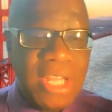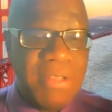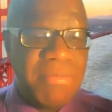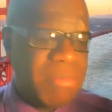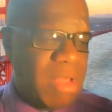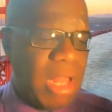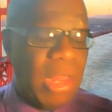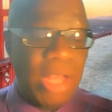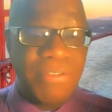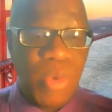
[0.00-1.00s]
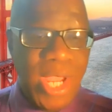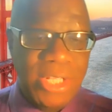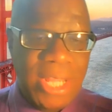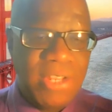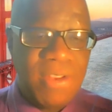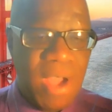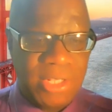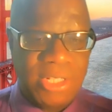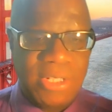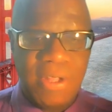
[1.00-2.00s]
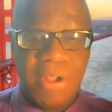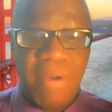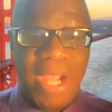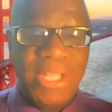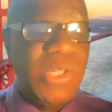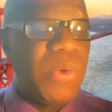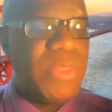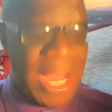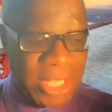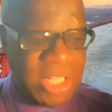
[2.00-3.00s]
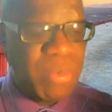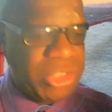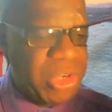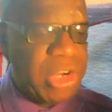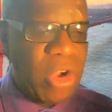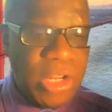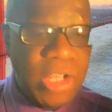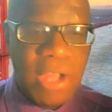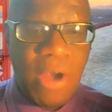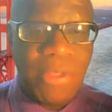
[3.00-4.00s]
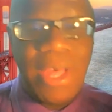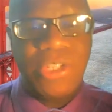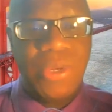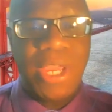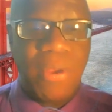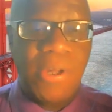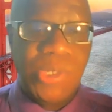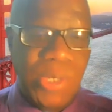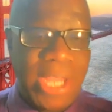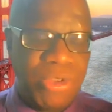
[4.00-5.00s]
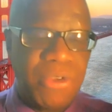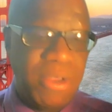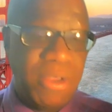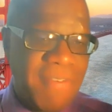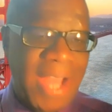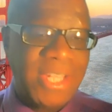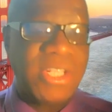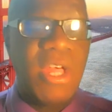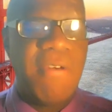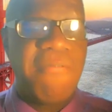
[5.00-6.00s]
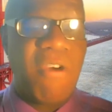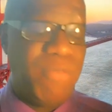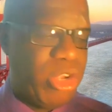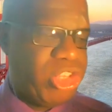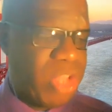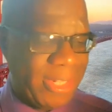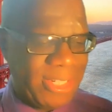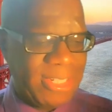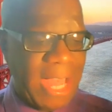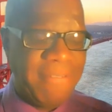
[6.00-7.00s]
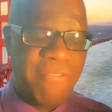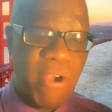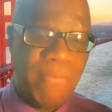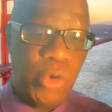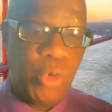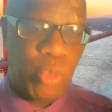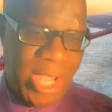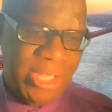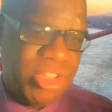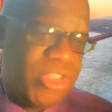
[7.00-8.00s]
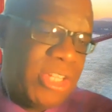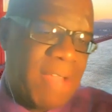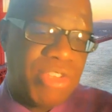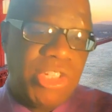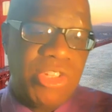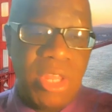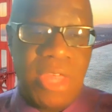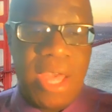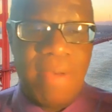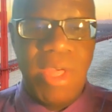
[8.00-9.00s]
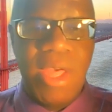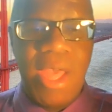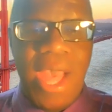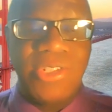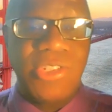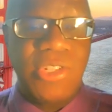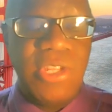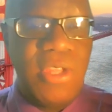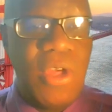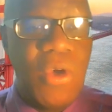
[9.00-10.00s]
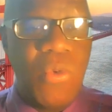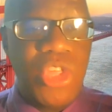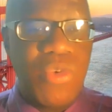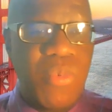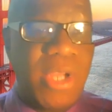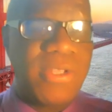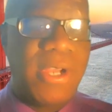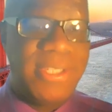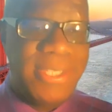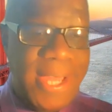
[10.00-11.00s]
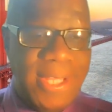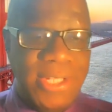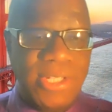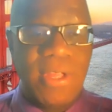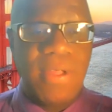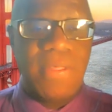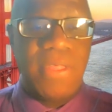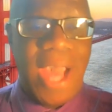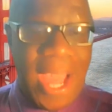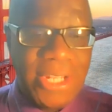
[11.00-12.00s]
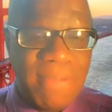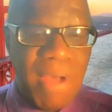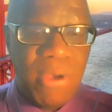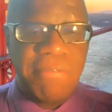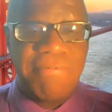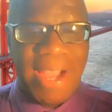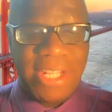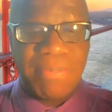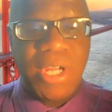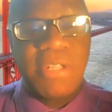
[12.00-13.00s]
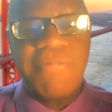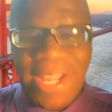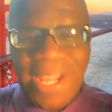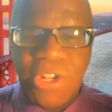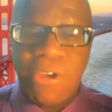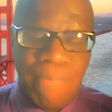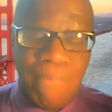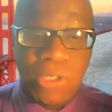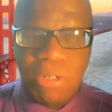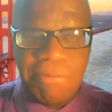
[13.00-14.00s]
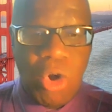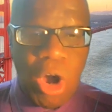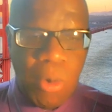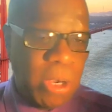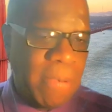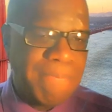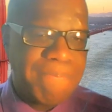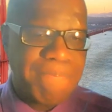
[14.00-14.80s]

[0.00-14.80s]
in a lot of grains and nuts, right? So that is what you're learning now, that you can also get your good fats from your nuts and from your grains. You just have to study them and see which one contains the highest amount of fats, because fats are important for